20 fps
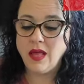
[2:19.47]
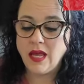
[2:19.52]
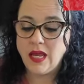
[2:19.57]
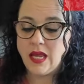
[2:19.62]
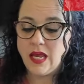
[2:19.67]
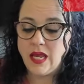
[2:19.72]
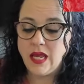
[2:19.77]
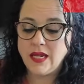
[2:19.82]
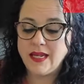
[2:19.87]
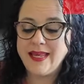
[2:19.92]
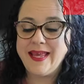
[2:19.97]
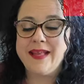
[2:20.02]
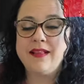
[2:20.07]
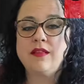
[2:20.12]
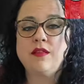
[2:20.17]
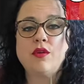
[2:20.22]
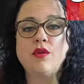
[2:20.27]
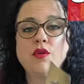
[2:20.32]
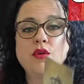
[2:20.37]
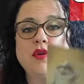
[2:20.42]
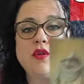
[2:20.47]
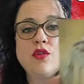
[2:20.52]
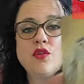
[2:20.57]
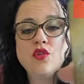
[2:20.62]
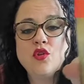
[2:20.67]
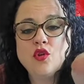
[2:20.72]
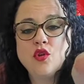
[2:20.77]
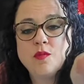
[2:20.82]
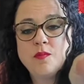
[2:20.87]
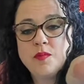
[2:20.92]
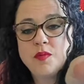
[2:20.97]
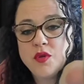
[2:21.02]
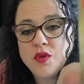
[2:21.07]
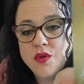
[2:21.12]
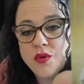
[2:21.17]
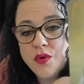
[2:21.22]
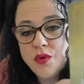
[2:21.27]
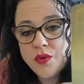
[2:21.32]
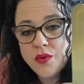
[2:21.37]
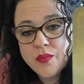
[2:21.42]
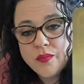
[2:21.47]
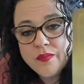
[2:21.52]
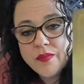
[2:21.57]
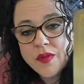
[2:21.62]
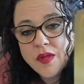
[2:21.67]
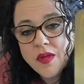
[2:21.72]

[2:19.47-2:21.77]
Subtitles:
I get. Quatre de pieux.